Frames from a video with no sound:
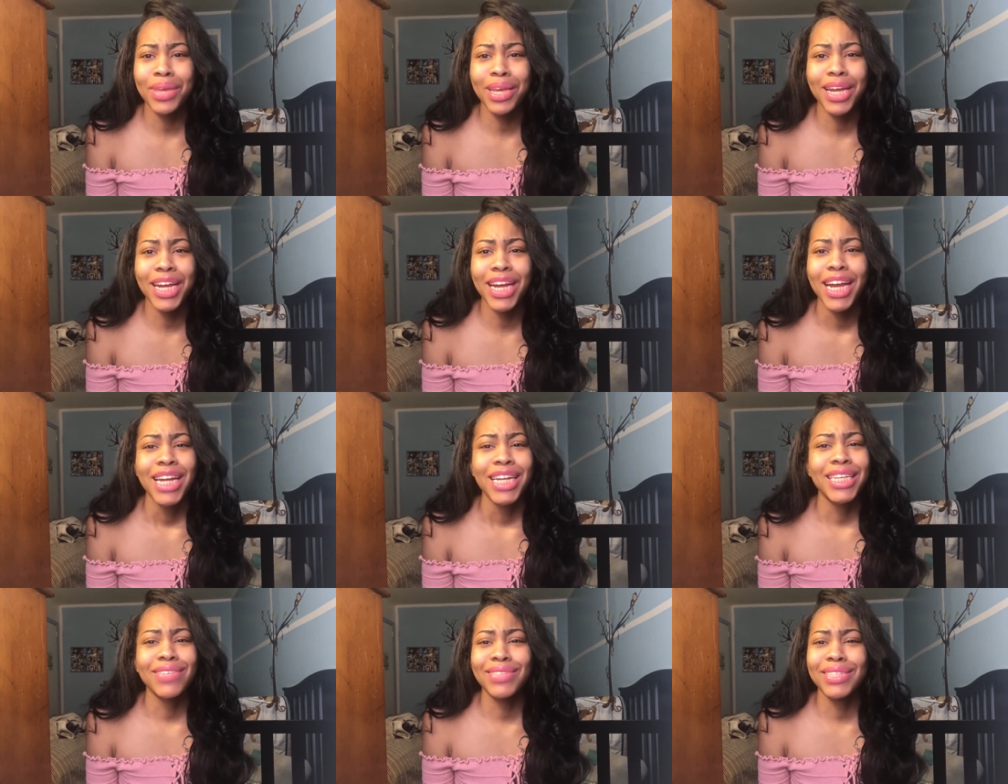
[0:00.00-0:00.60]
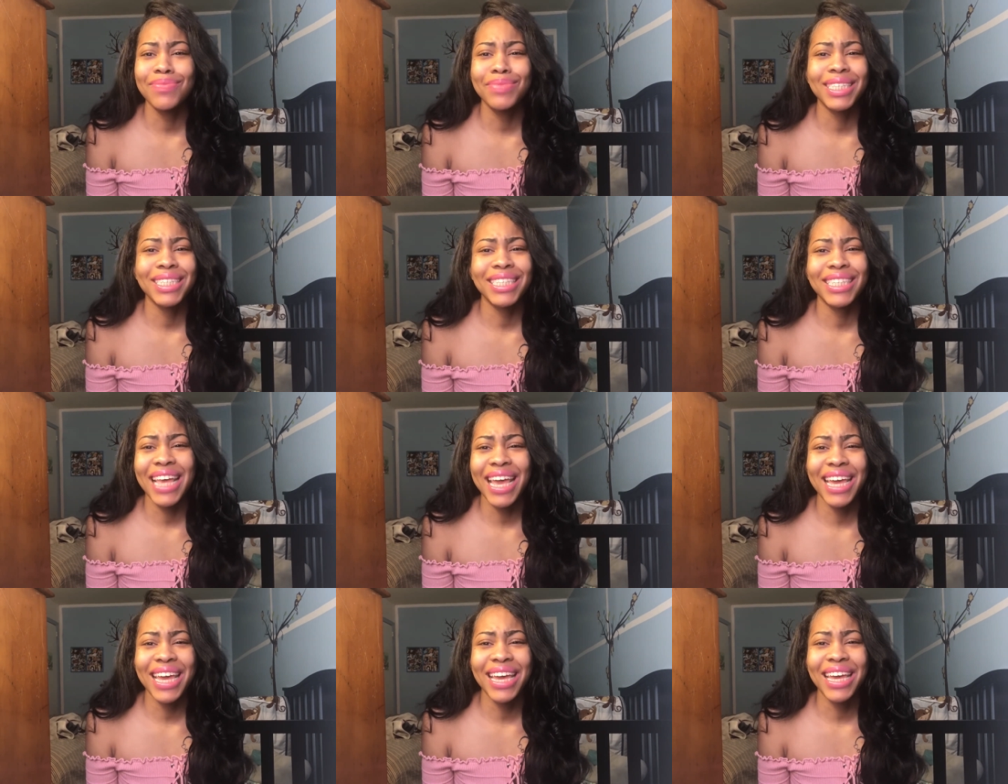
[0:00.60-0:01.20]
Yeah, this is a
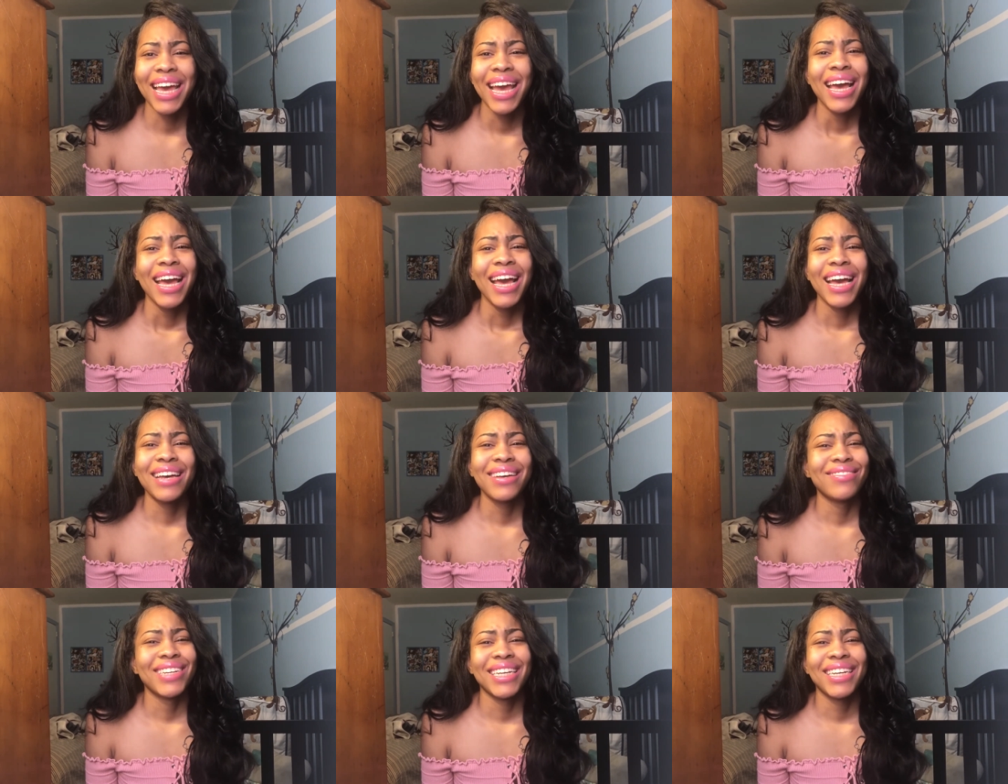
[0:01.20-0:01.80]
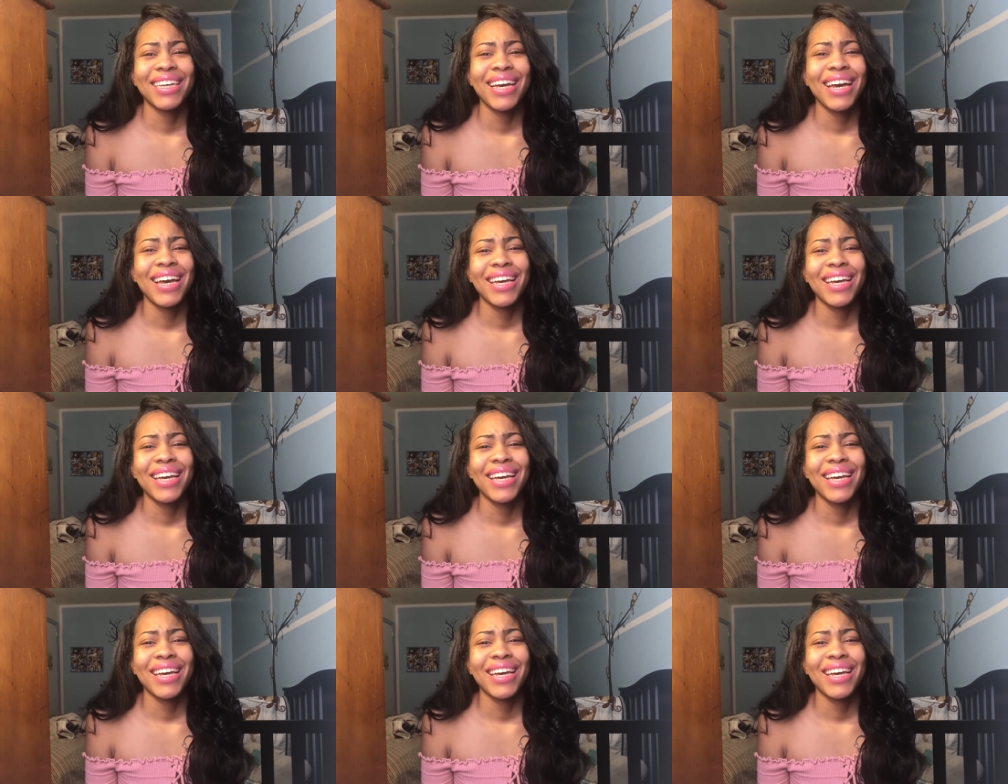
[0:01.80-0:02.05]
mistake. I don't